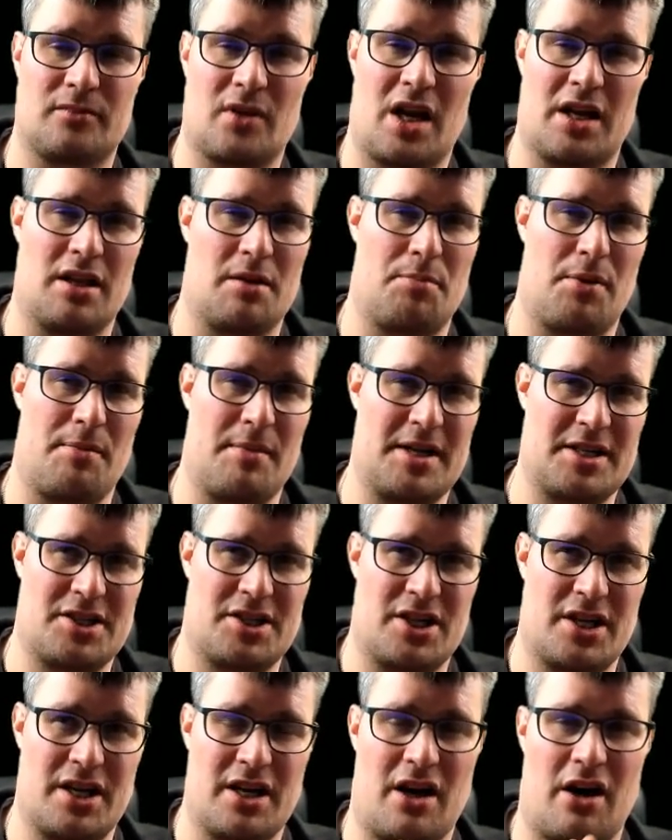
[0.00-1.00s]
and the
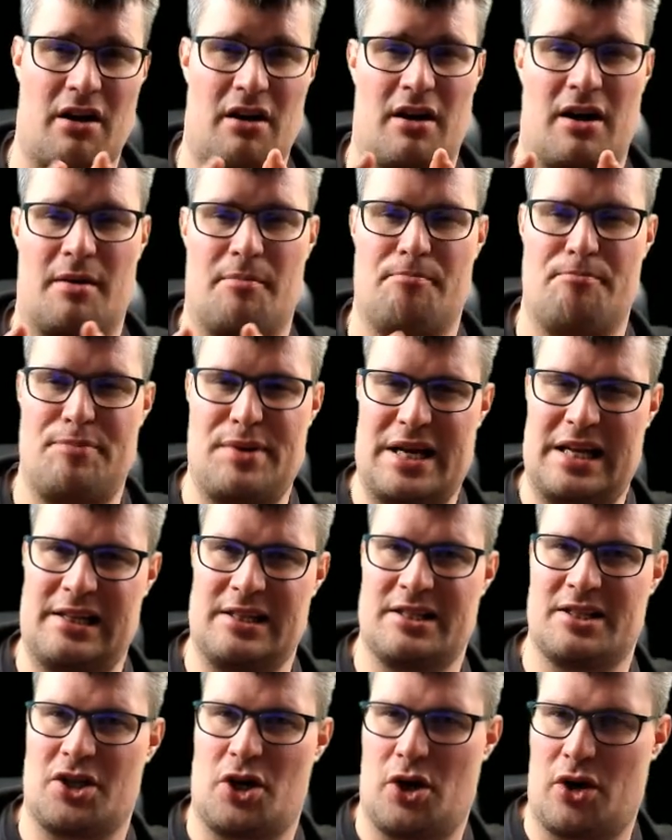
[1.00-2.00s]
permission are
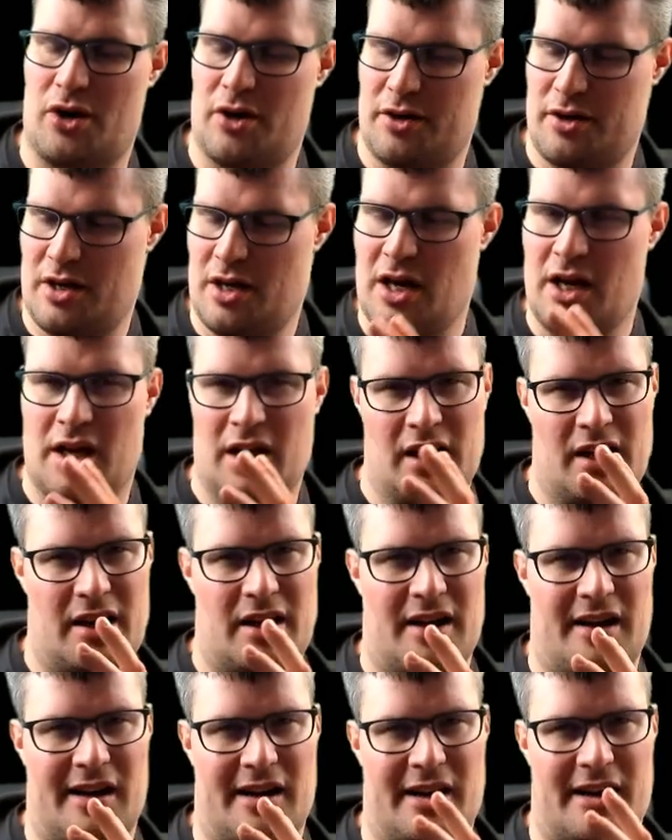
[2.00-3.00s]
built on
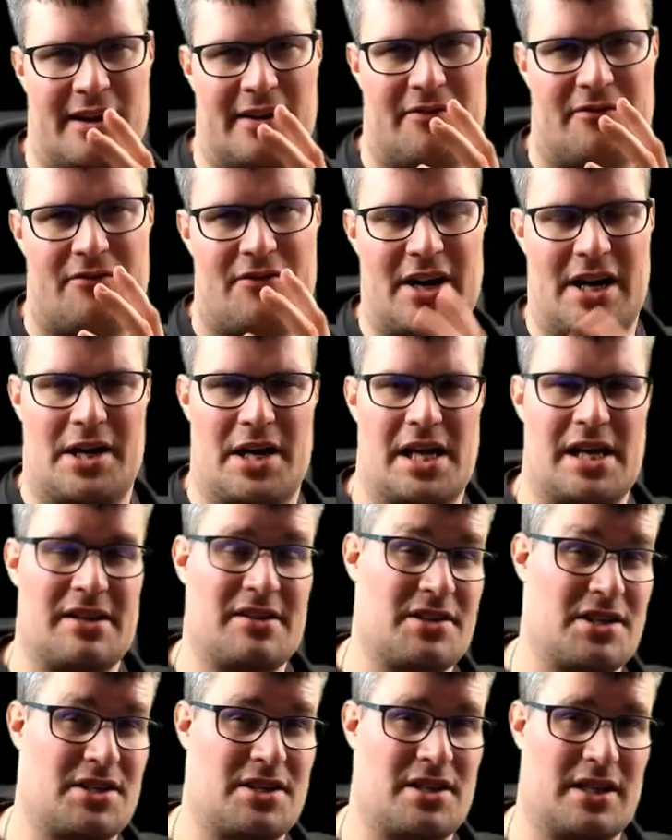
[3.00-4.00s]
a very
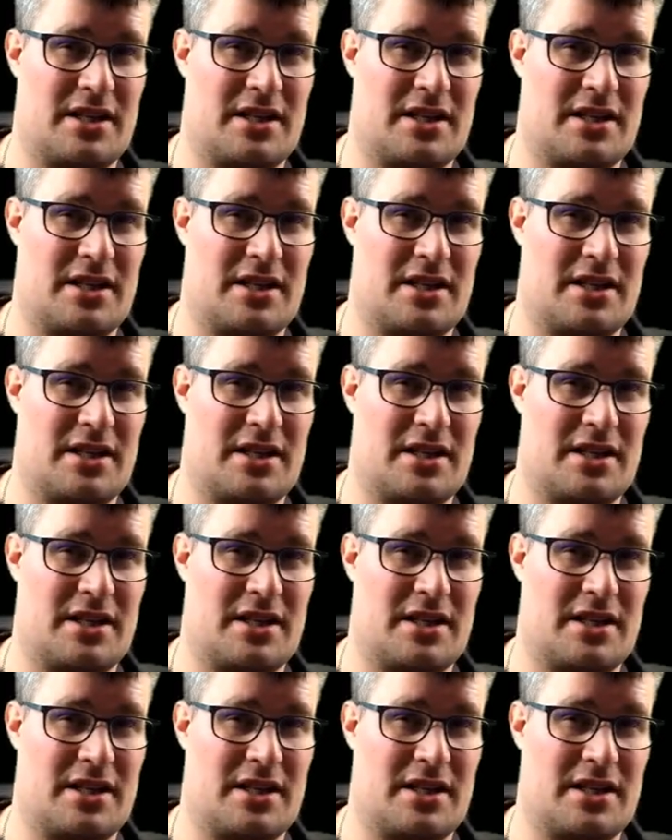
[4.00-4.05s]
in,